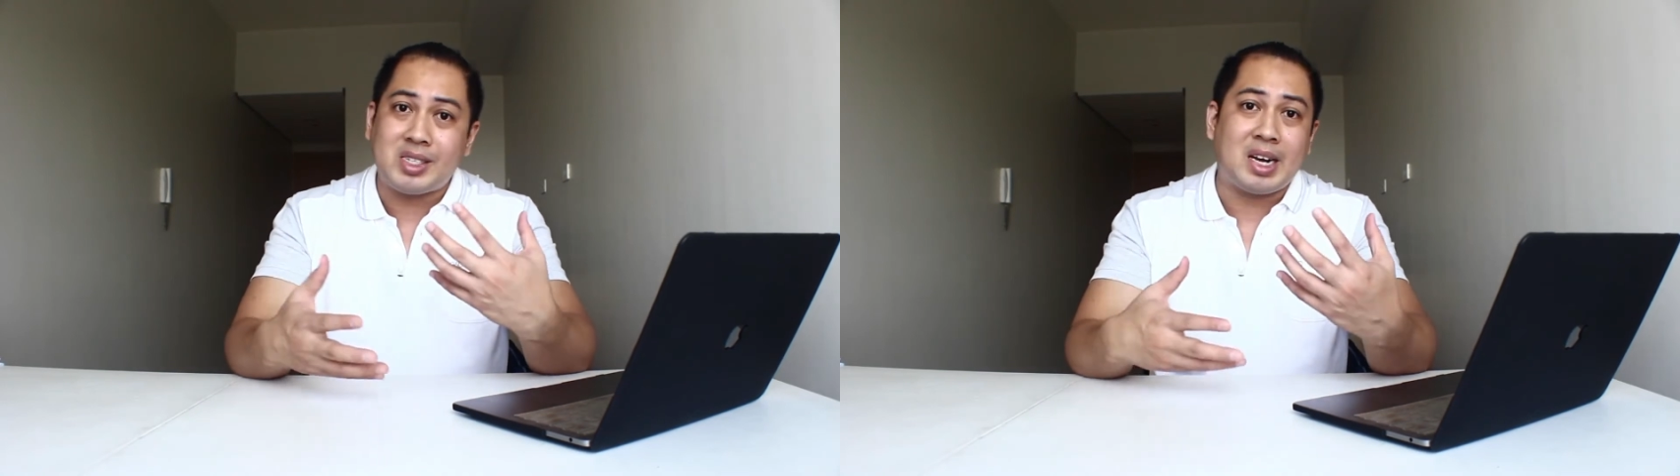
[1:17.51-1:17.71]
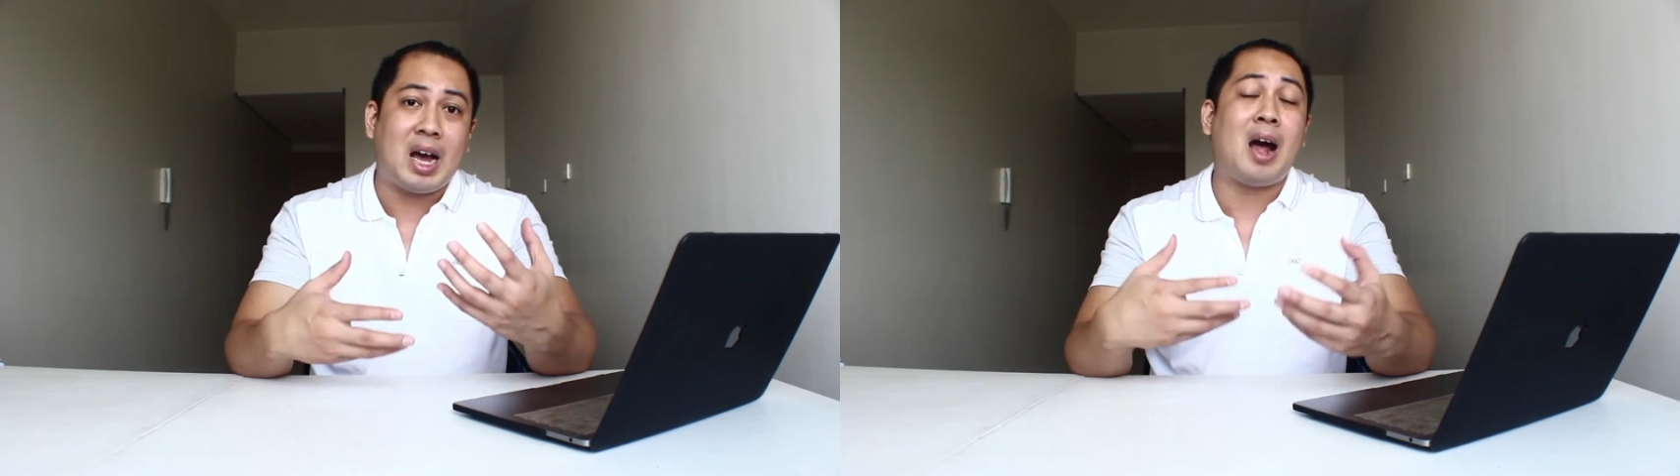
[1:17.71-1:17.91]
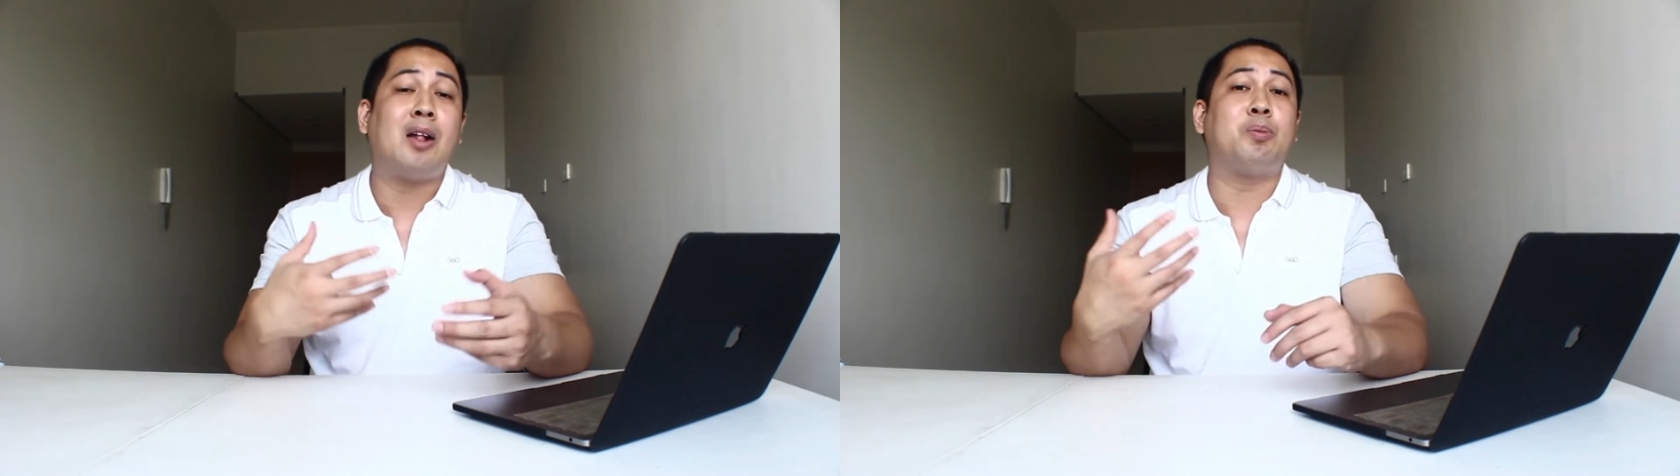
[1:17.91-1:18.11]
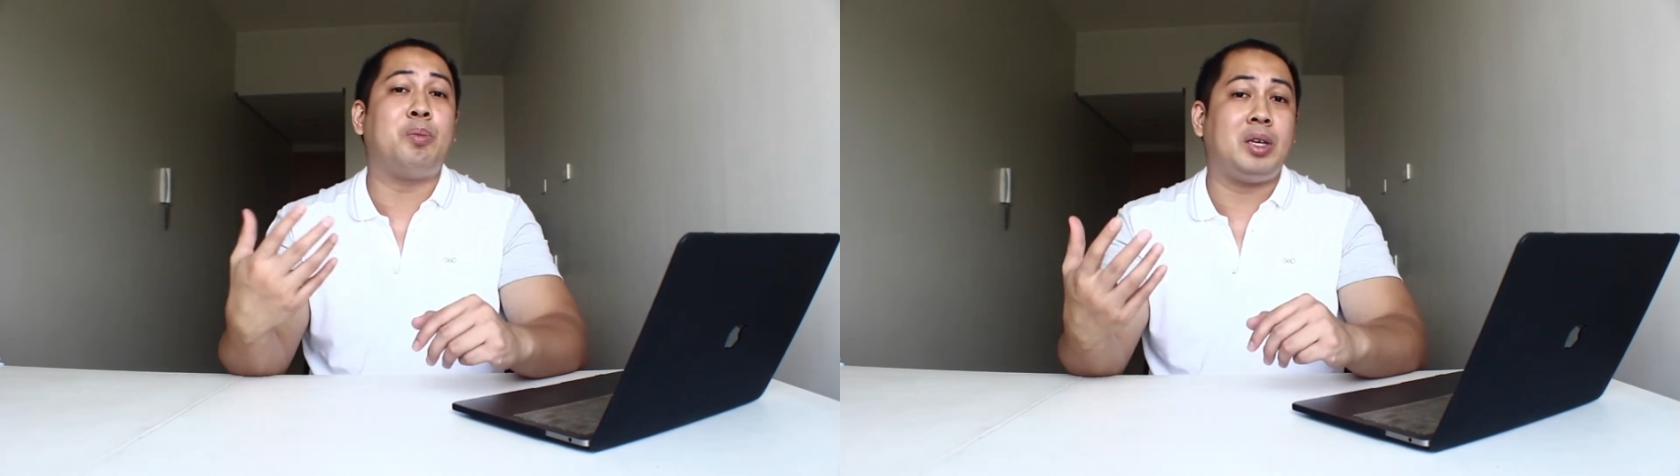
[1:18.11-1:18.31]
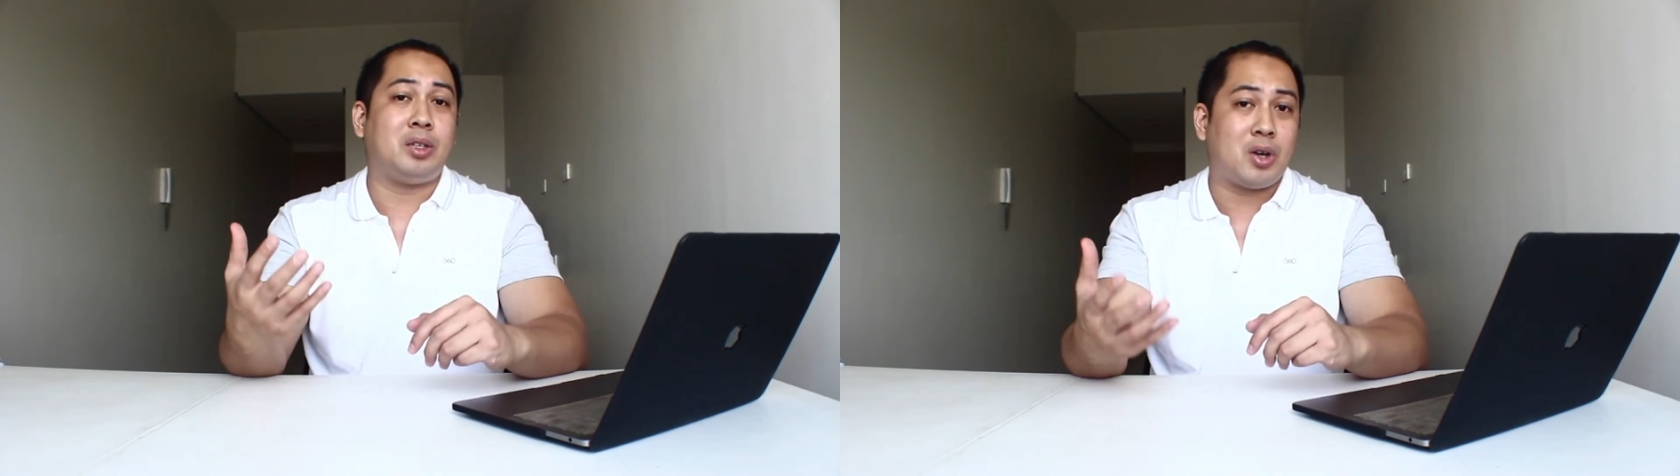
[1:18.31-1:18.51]
that I'll
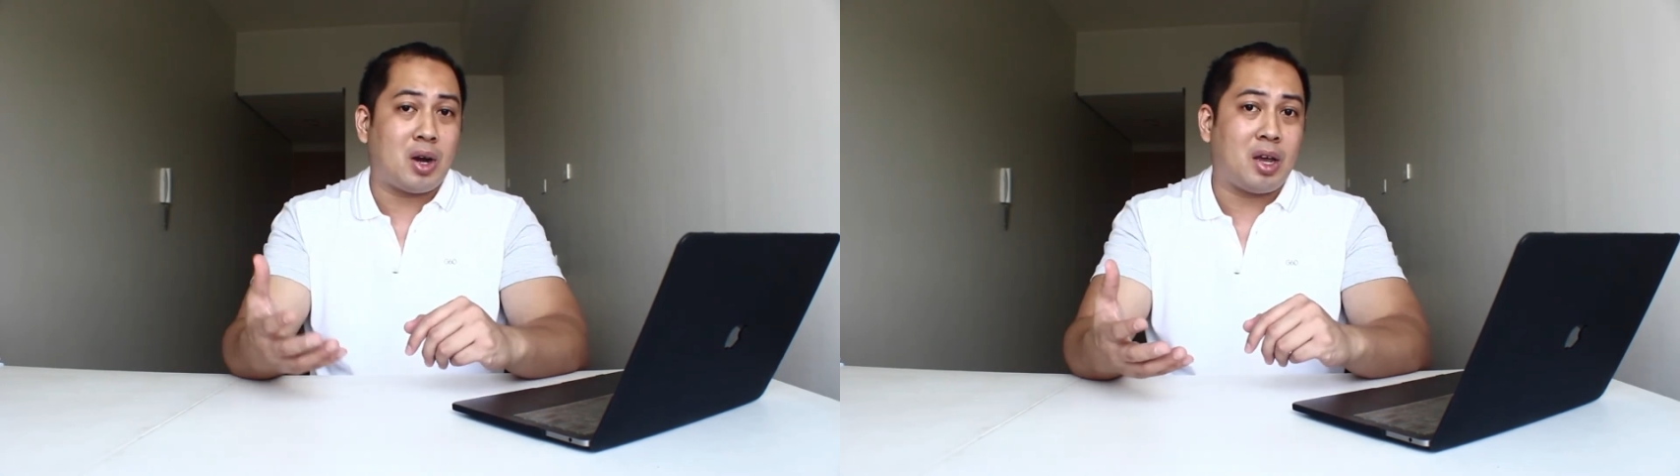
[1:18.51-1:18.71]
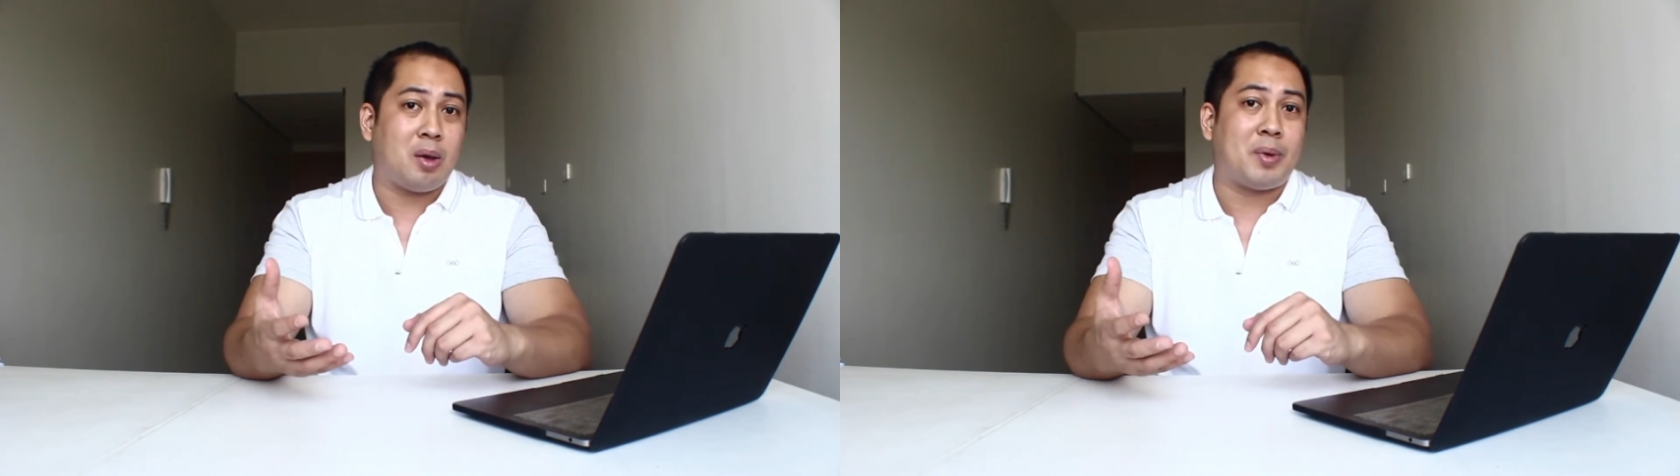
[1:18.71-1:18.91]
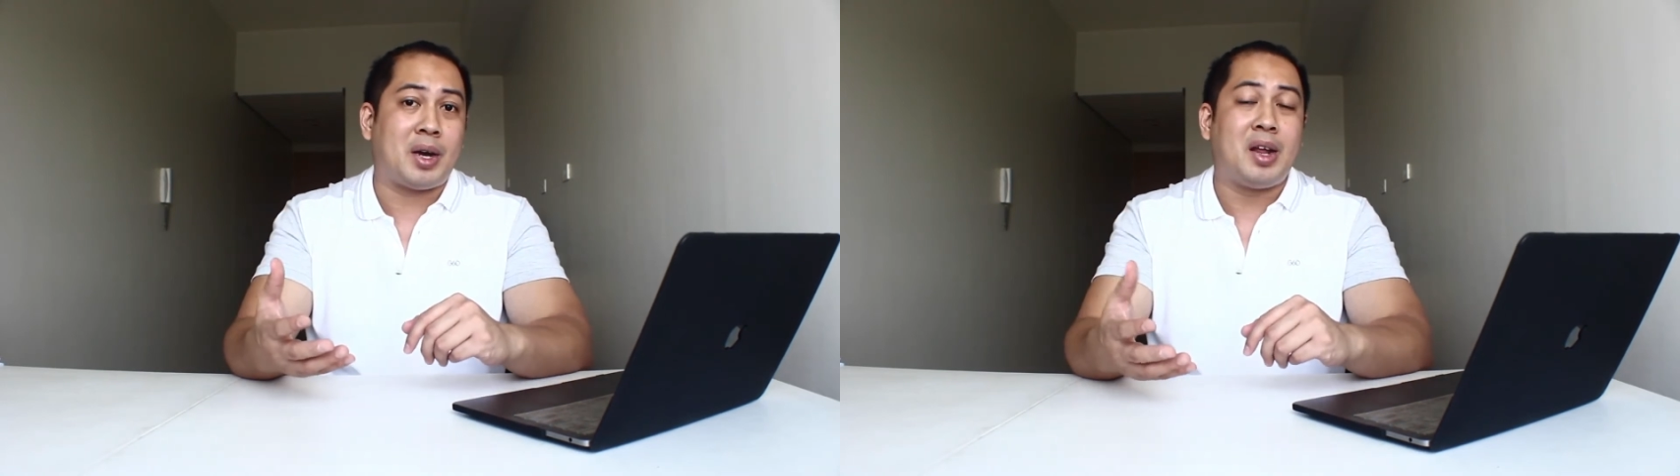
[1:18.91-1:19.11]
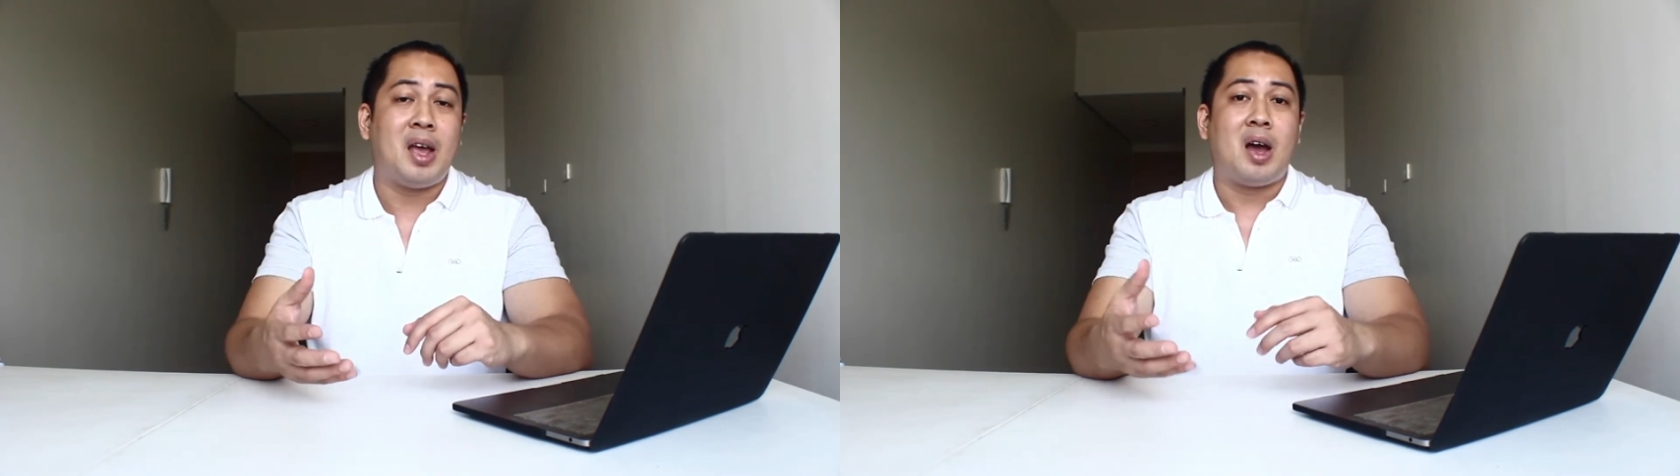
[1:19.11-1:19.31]
be talking about